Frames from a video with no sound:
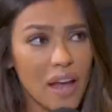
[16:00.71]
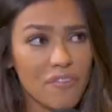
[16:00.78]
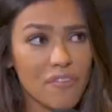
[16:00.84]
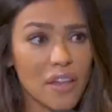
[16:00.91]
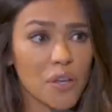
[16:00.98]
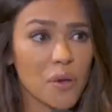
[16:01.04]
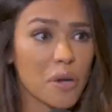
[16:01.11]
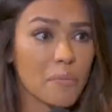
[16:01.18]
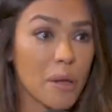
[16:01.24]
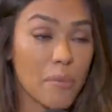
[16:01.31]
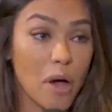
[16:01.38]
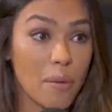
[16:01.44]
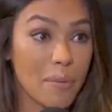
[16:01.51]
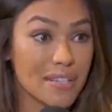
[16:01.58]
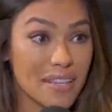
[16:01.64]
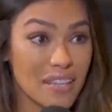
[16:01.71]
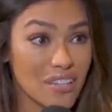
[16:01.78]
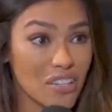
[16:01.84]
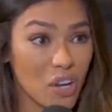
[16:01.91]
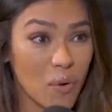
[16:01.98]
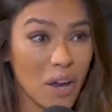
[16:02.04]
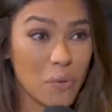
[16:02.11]
I finally go to my mom. I said,
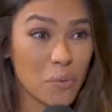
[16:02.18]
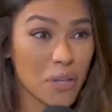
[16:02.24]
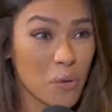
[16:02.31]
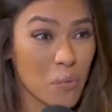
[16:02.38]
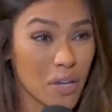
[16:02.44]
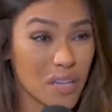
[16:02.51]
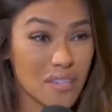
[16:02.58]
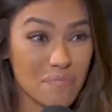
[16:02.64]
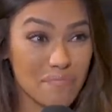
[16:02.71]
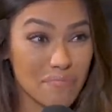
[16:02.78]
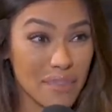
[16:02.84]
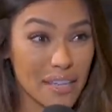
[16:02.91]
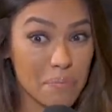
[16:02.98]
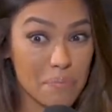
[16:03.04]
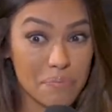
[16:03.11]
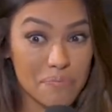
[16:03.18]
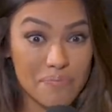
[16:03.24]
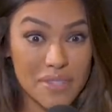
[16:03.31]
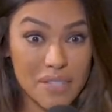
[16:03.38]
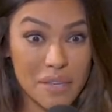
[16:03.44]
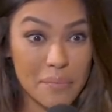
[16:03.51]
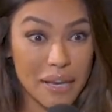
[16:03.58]
you know what? I really want to like
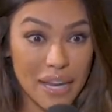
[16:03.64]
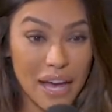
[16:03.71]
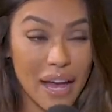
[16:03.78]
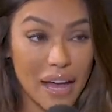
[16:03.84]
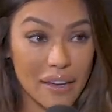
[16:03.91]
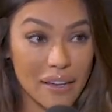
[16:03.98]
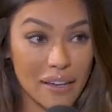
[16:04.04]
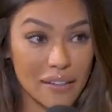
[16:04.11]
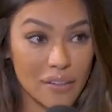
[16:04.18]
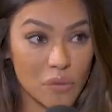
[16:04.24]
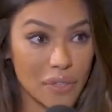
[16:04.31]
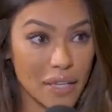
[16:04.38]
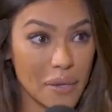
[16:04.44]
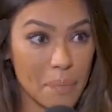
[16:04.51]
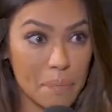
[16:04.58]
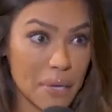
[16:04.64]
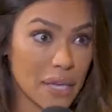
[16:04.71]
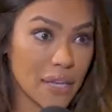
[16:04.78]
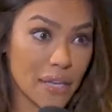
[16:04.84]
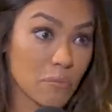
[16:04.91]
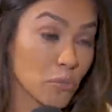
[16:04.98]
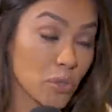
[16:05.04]
see my dad or like
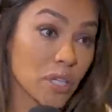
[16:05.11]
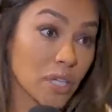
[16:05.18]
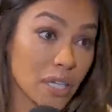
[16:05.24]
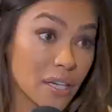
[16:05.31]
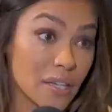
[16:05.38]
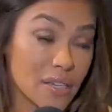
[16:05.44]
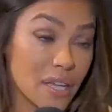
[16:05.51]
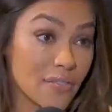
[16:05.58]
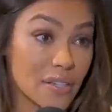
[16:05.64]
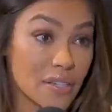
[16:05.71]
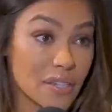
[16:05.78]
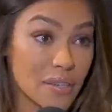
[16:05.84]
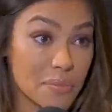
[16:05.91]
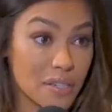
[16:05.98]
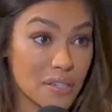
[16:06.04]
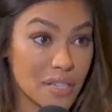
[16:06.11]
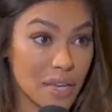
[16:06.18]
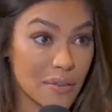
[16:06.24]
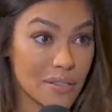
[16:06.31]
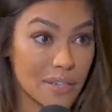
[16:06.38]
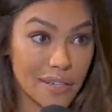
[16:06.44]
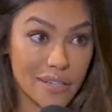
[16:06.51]
meet him really. Cause I haven't seen him since
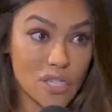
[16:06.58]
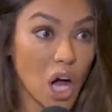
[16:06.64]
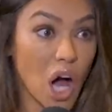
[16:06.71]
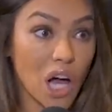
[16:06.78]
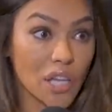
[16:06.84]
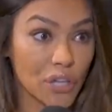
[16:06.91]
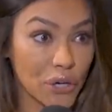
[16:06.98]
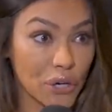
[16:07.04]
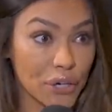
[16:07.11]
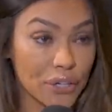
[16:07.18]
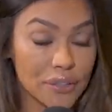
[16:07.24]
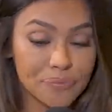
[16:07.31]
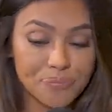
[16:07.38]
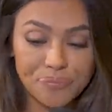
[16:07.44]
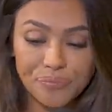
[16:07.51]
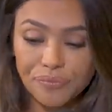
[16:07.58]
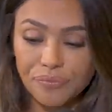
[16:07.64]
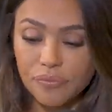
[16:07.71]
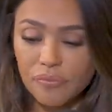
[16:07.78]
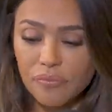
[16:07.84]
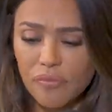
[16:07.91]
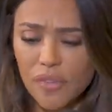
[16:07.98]
I was like a toddler.
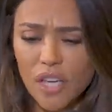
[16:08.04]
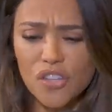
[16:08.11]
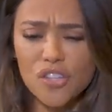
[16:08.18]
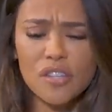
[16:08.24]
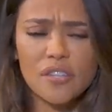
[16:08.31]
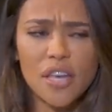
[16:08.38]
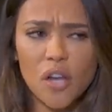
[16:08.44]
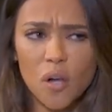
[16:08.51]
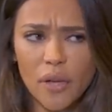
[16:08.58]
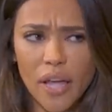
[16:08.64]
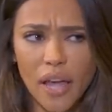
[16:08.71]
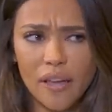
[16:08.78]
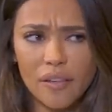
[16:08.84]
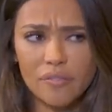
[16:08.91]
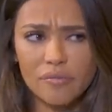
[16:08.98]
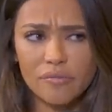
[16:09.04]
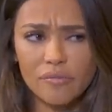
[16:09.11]
And she said, okay,